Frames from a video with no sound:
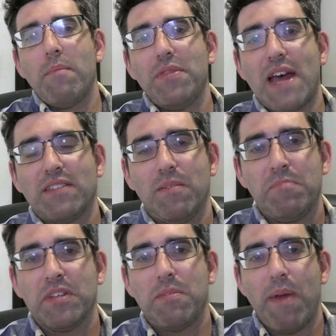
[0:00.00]
that's
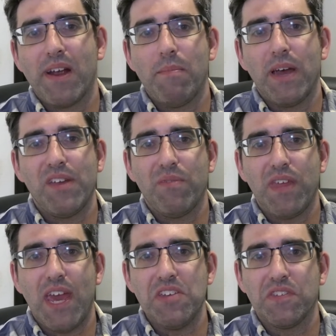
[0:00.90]
something to bear in mind
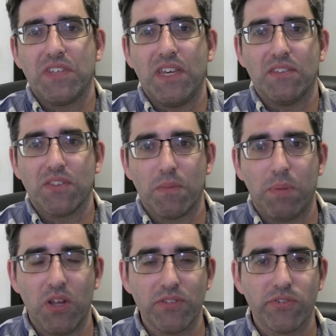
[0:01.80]
with agencies. So the
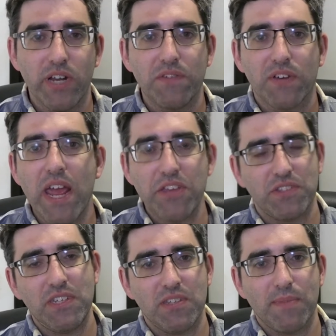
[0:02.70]
plus really for
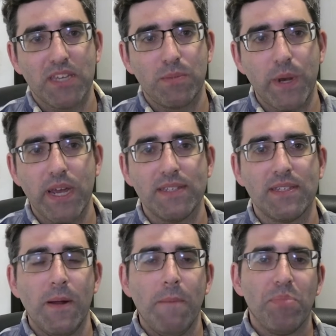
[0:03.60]
agencies, in my experience,
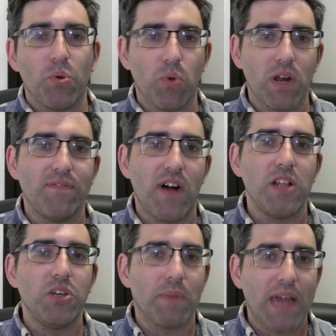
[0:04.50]
work
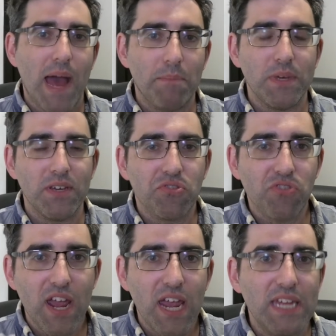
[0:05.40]
volume can be
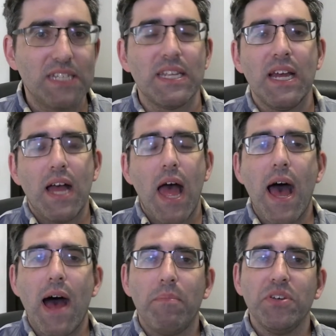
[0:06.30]
great.
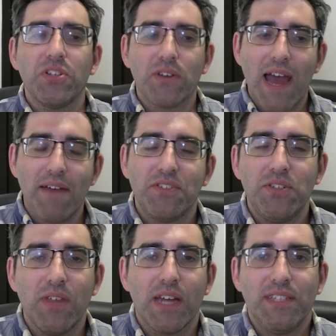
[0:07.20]
You don't have to
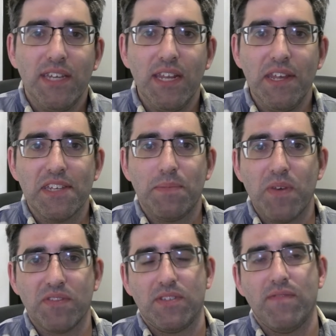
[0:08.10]
do that tedious
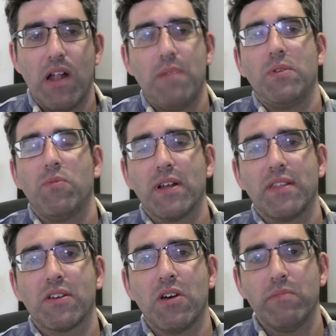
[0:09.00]
business development work
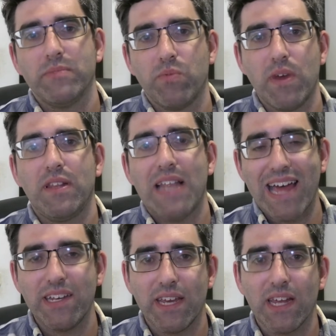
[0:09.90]
that comes with
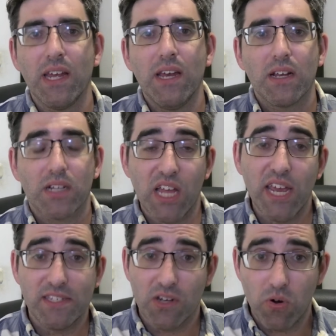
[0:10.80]
landing
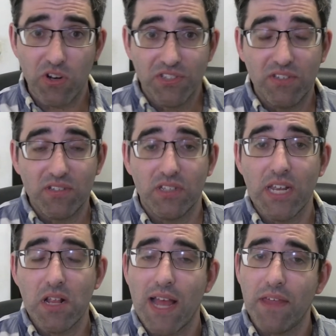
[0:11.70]
clients. Of course, you still
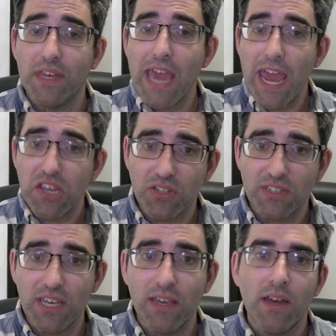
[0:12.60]
need to land the
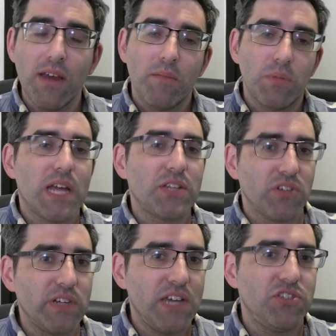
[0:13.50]
agency, but that's
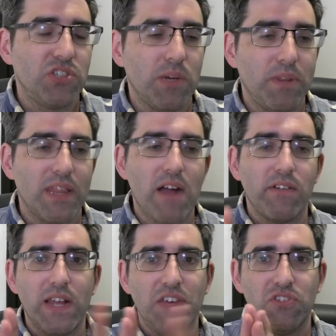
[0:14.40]
the relationship, and that
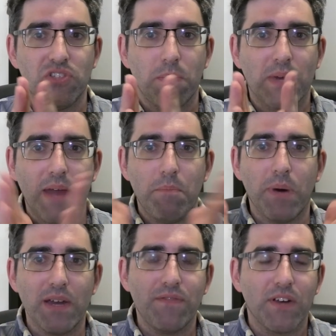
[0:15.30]
relationship can
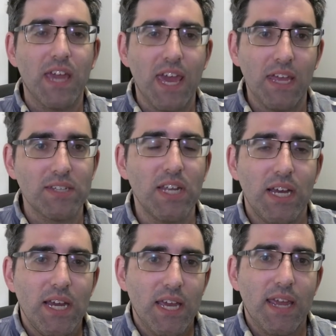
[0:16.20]
bifurcate
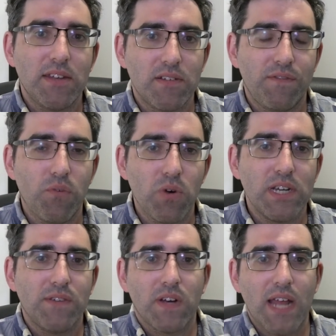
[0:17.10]
into 4
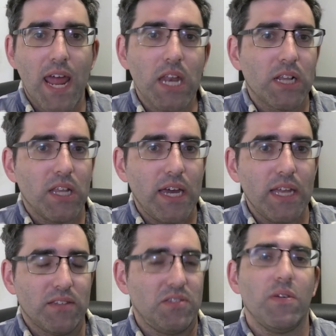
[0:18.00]
different end
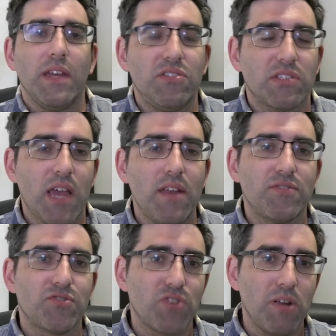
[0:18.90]
clients. So it just kind of
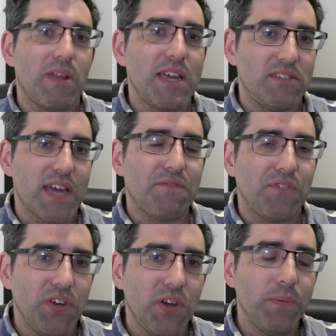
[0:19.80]
streamlines that
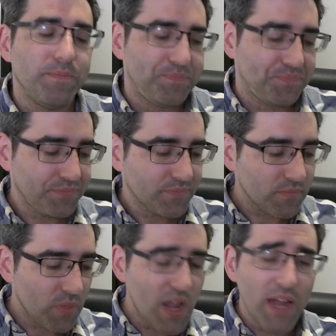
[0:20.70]
for you.
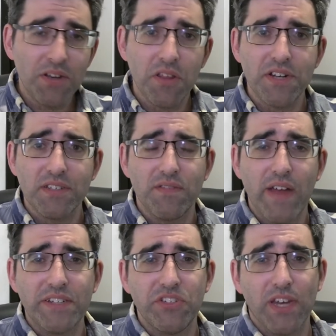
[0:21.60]
Another
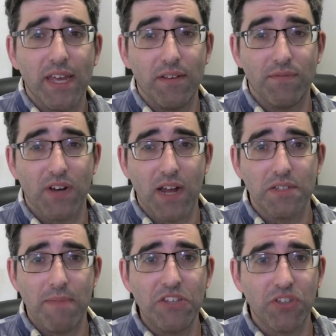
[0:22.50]
disadvantage I forgot
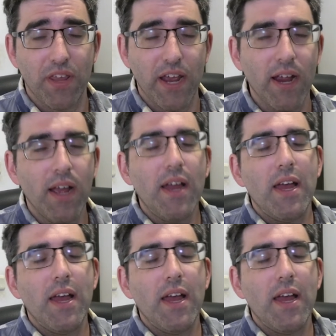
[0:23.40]
to mention there